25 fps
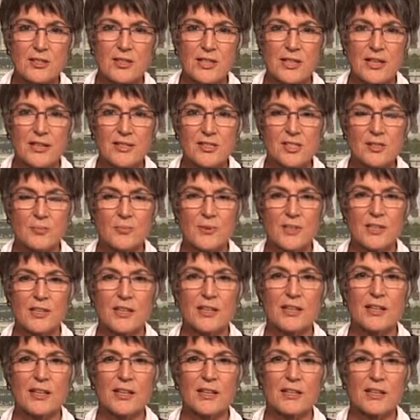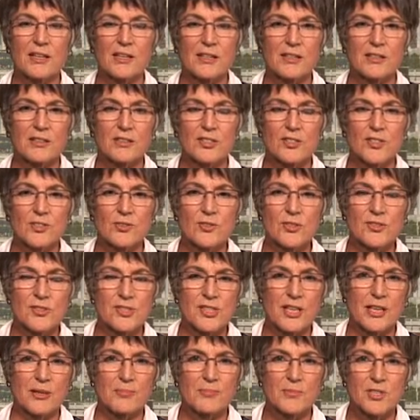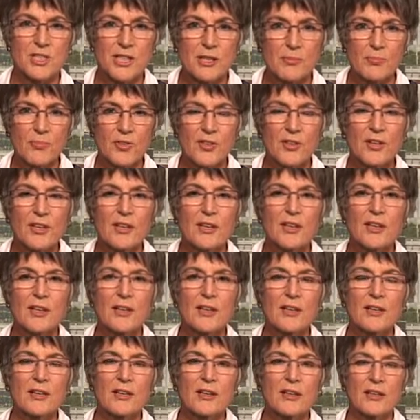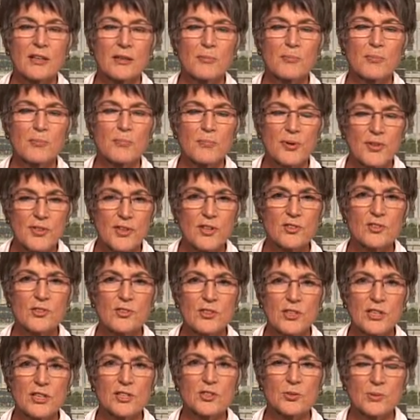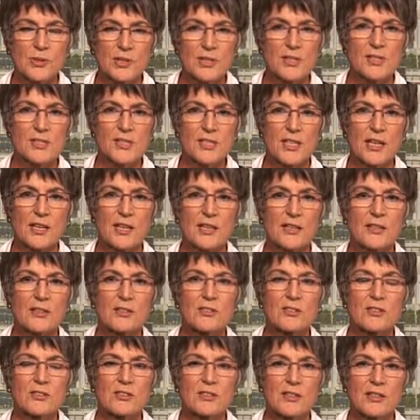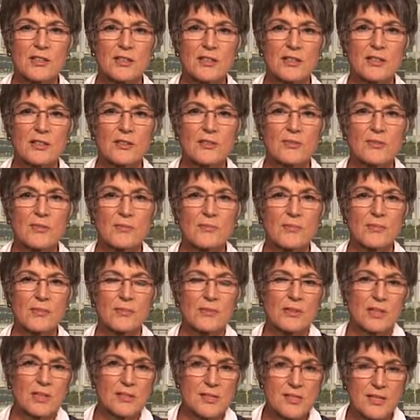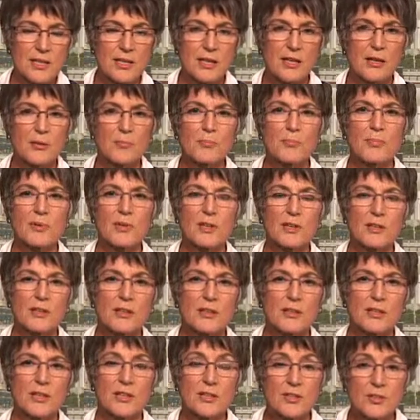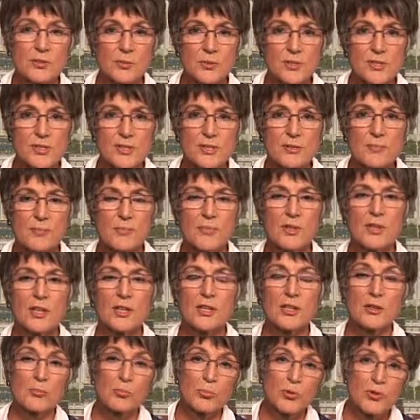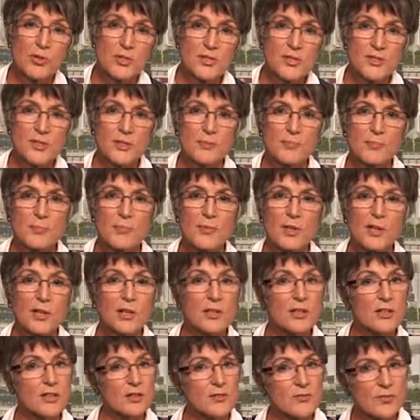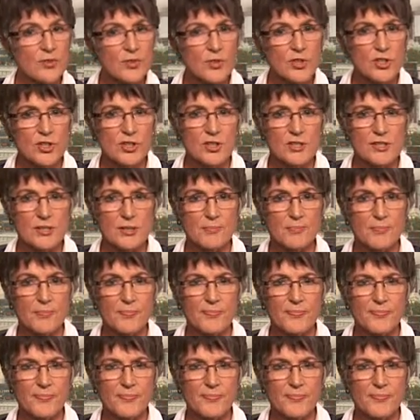has to be to the same depth, but they do need to understand Islam, Hinduism, Buddhism, Confucianism.